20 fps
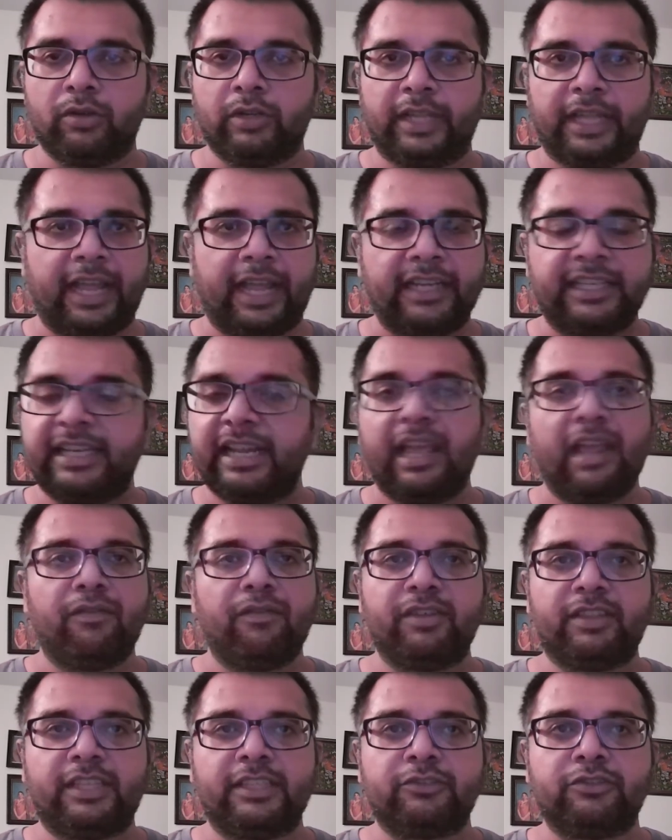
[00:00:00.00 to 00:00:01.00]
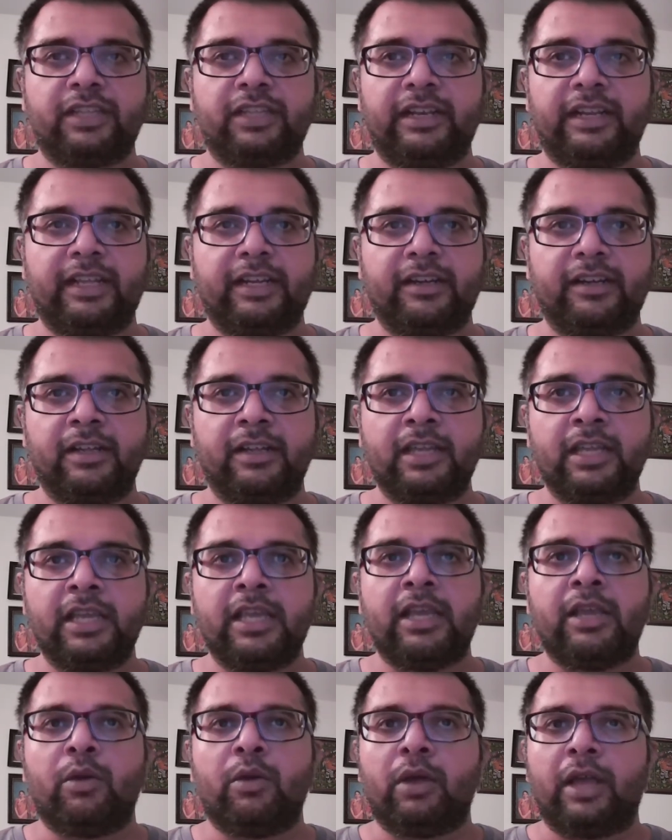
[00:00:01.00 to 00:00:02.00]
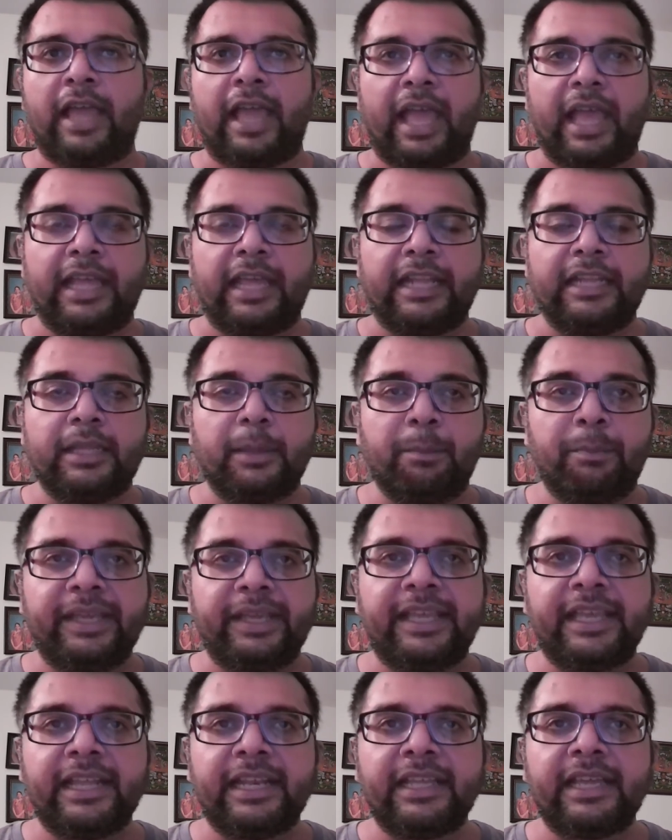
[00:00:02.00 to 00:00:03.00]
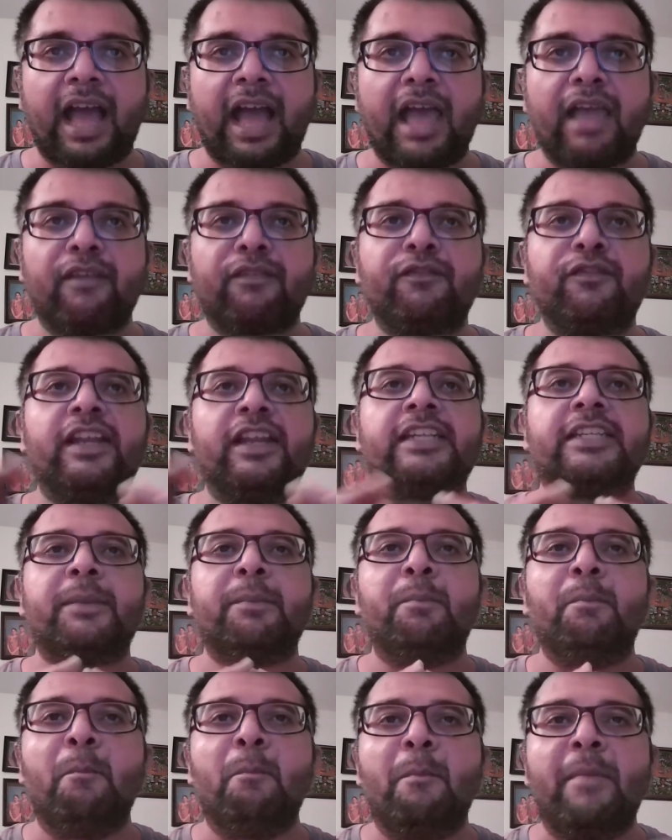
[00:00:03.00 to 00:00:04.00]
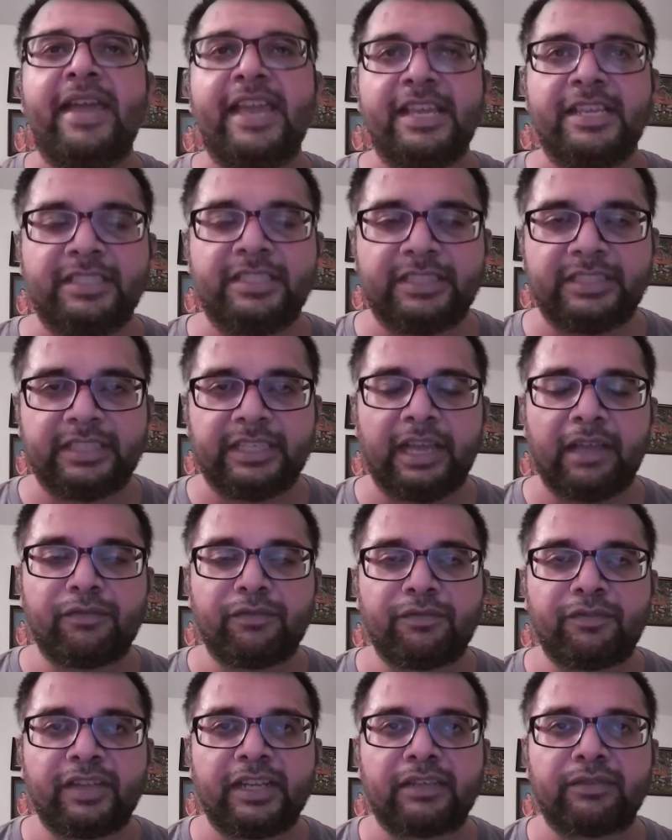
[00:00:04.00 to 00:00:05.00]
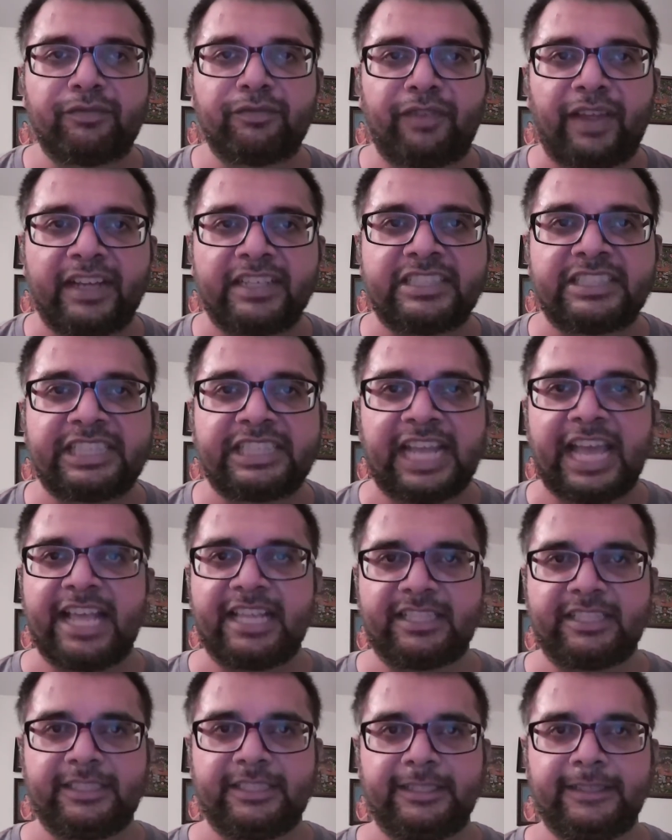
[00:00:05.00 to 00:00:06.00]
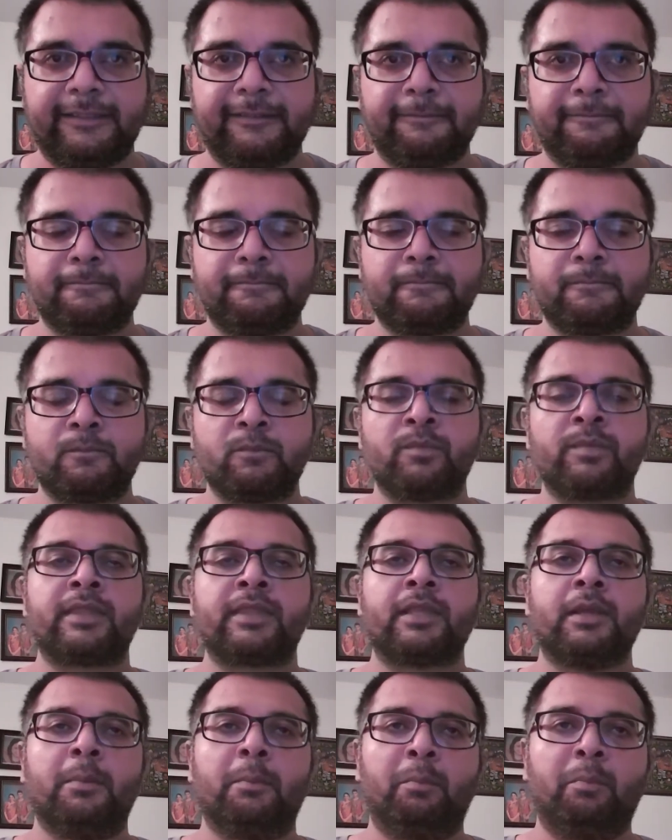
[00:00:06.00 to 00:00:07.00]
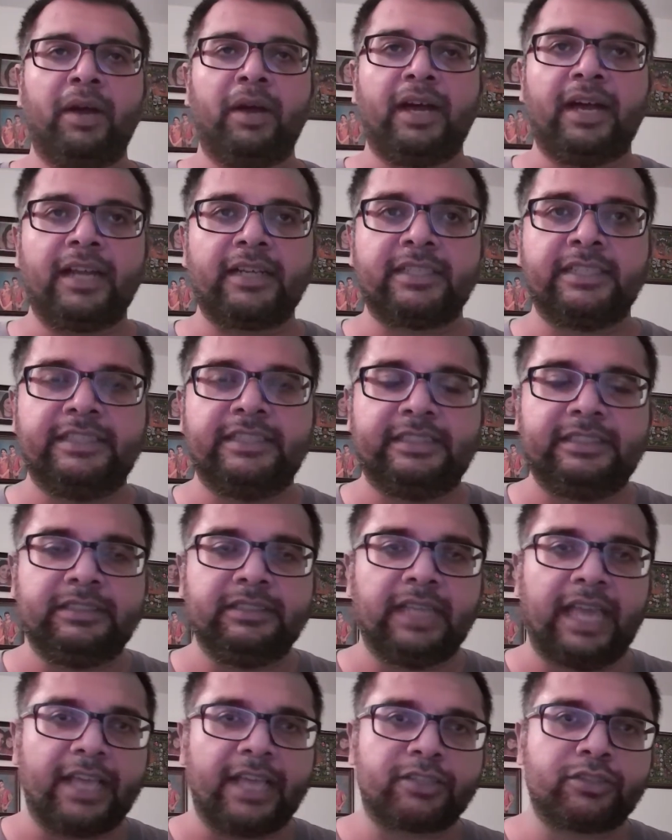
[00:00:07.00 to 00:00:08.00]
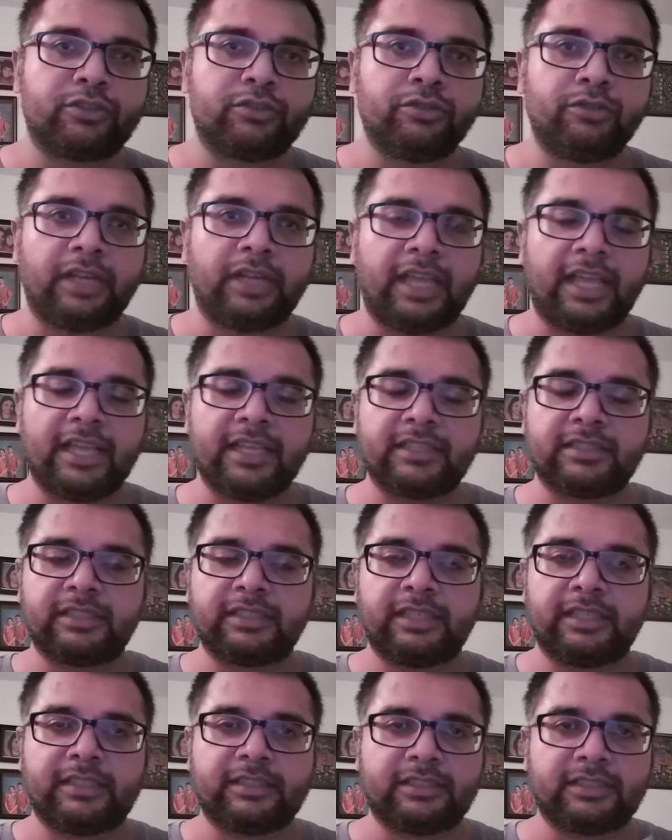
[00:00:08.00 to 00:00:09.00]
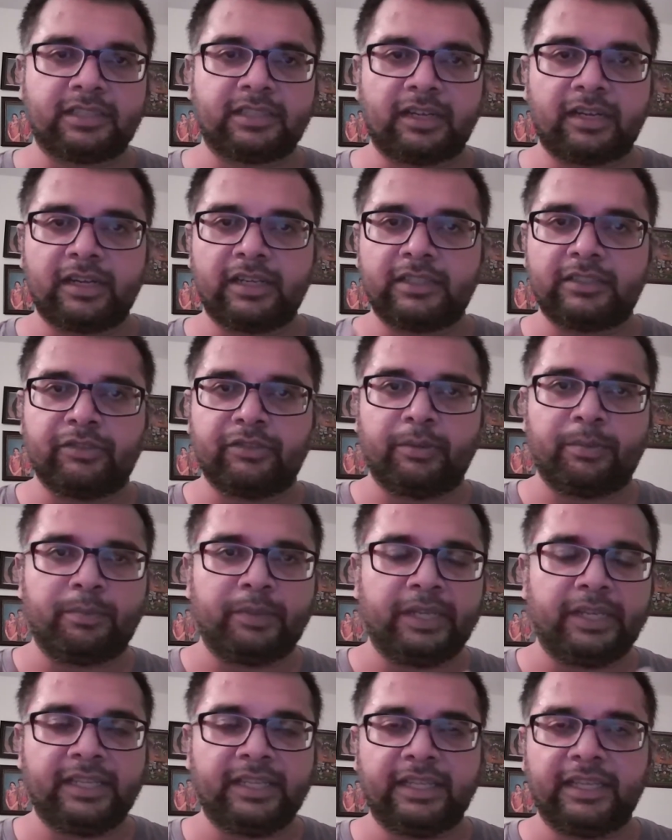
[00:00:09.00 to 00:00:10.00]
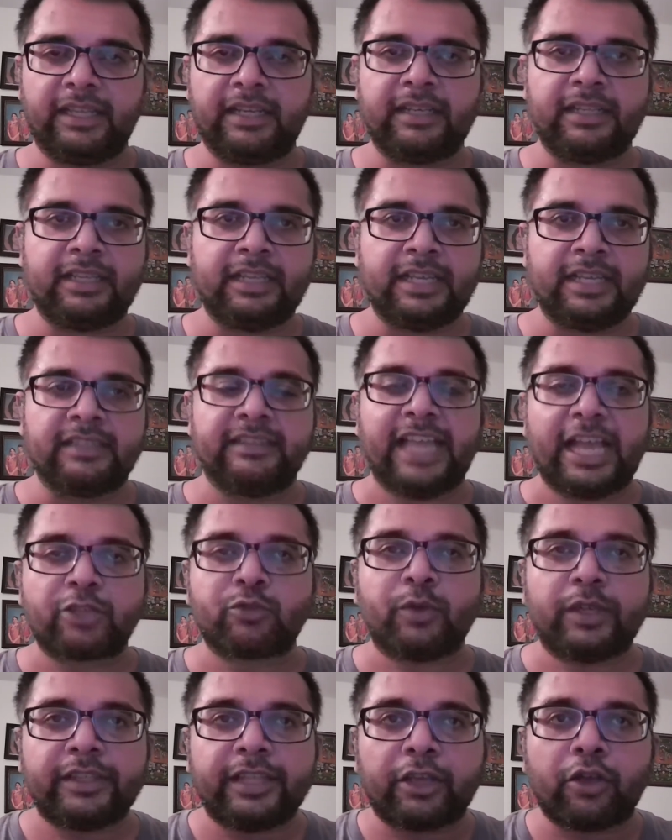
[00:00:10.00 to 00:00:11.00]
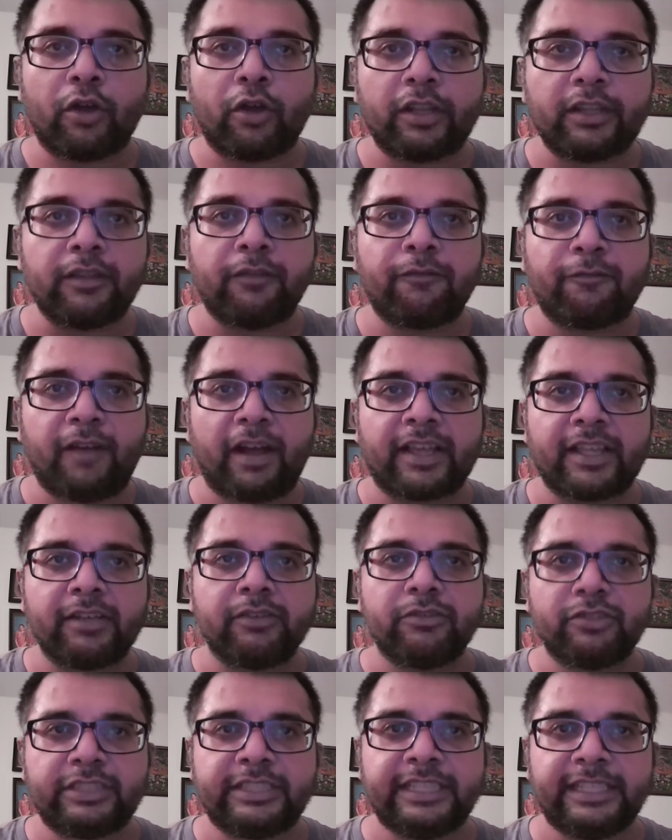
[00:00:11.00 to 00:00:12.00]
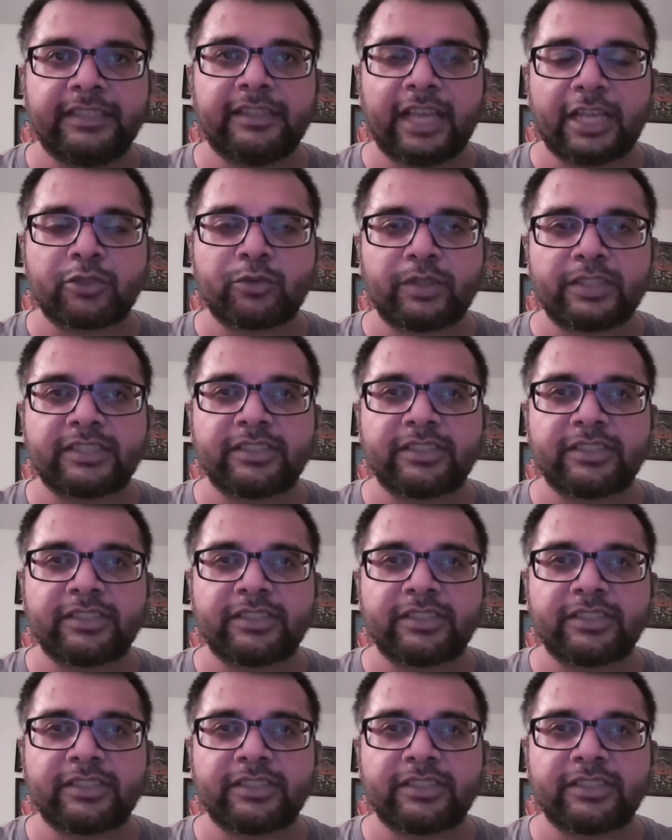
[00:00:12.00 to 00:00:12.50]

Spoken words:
breath hold. I did everything to the letter. In the beginning, I felt amazing. I felt fantastic. But as soon as it started repeating it, that's why they call it the fucking